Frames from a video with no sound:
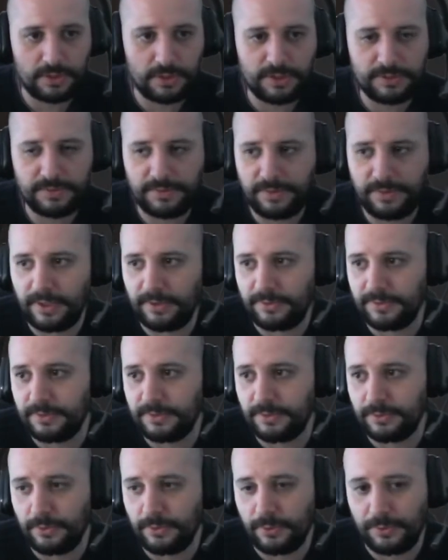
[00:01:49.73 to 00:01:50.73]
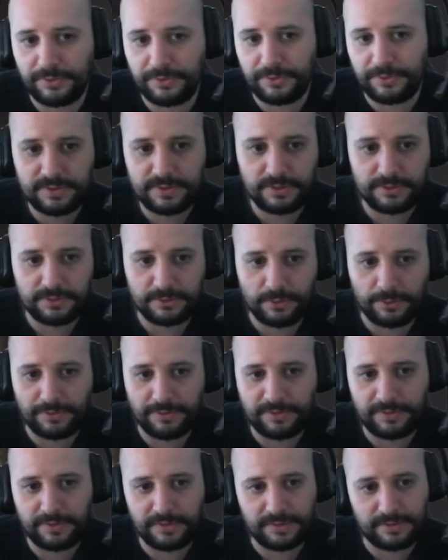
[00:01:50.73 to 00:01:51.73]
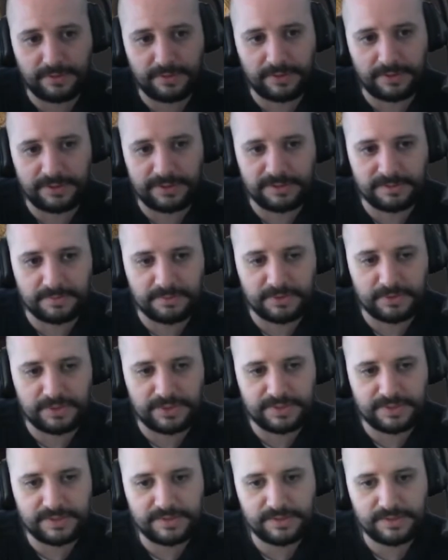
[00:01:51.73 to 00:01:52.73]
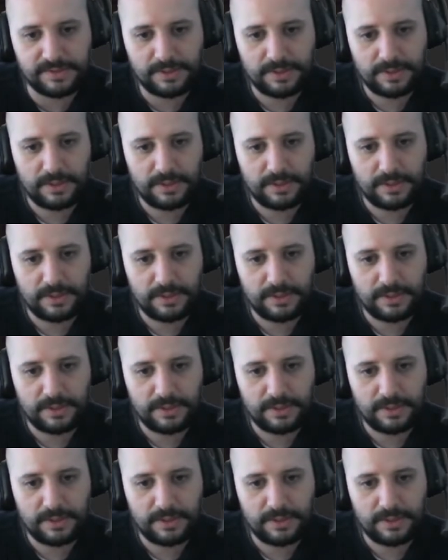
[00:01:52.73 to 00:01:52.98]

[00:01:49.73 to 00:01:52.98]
Oh, there in the north there are some quests.